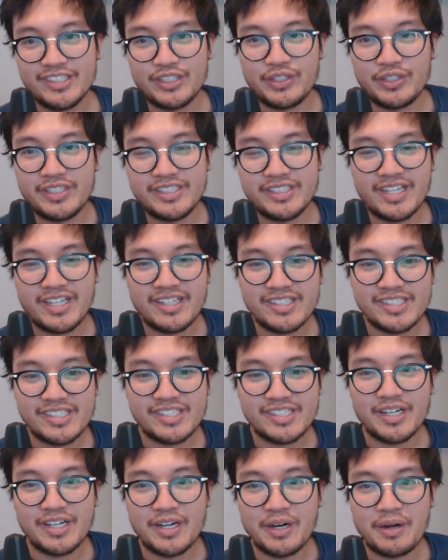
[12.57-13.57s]
So he's
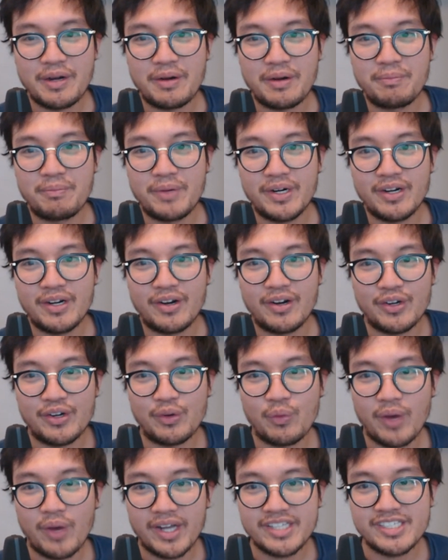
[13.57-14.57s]
against Bernardo
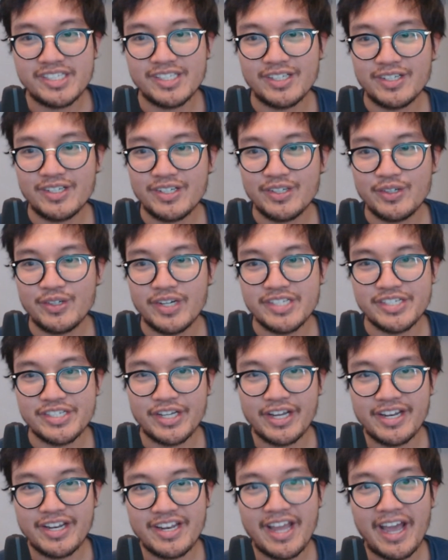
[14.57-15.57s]
Wexler, who has
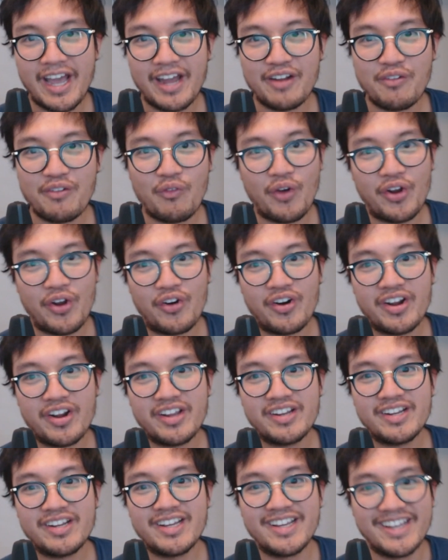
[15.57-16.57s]
like a negative win
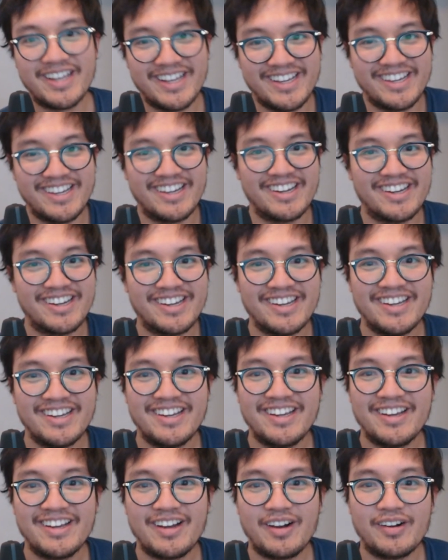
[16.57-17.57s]
rate.
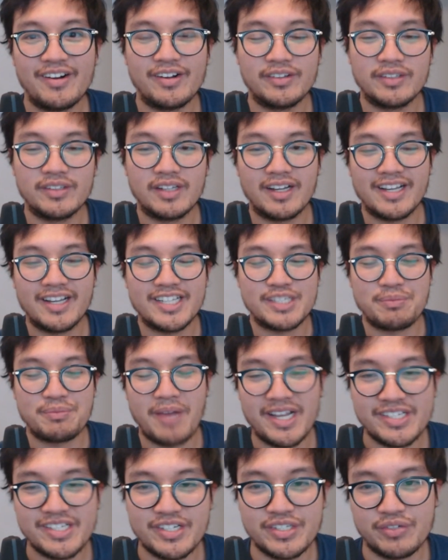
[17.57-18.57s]
Oh, against
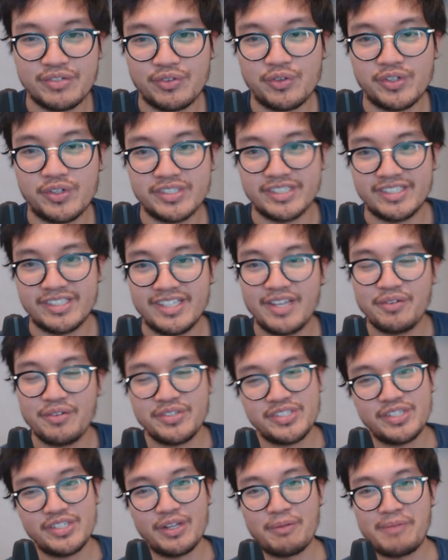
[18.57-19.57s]
masters, of course. He
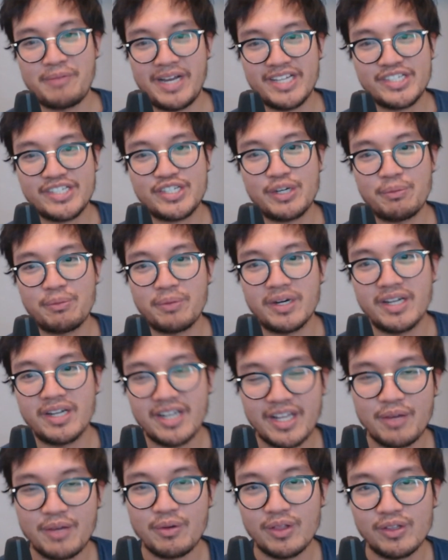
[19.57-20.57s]
was still a master, but
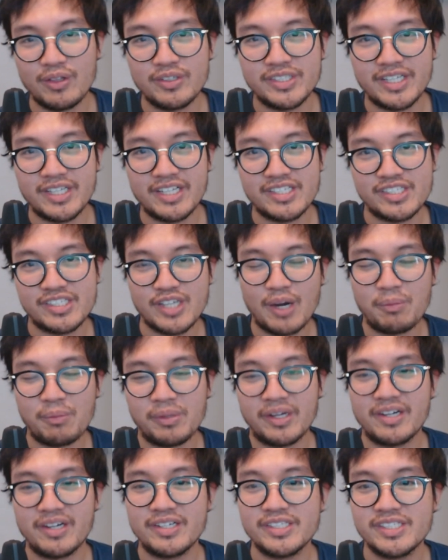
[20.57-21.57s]
he would lose against top
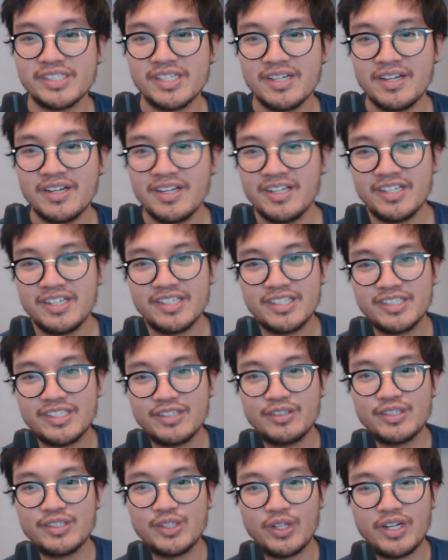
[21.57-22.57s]
players.
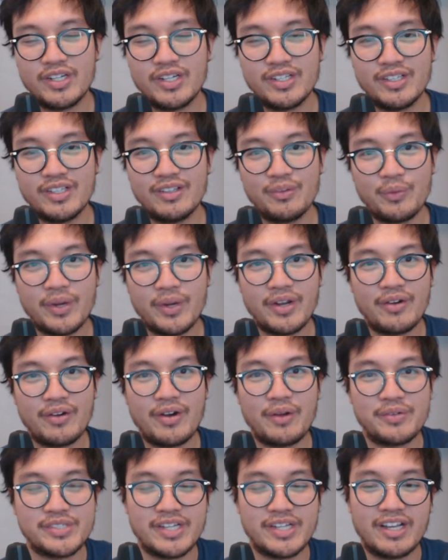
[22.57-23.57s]
So his win
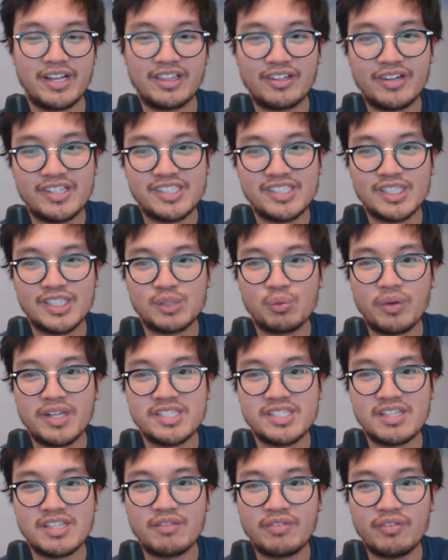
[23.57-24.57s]
rate was like 36
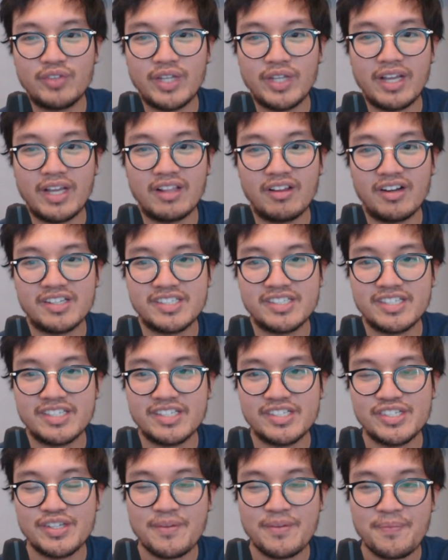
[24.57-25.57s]
wins and 58
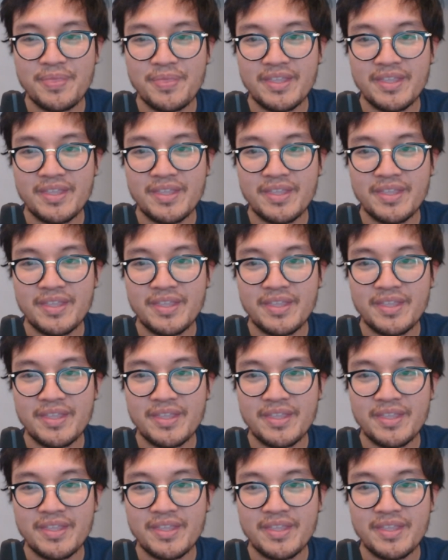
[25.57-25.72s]
losses.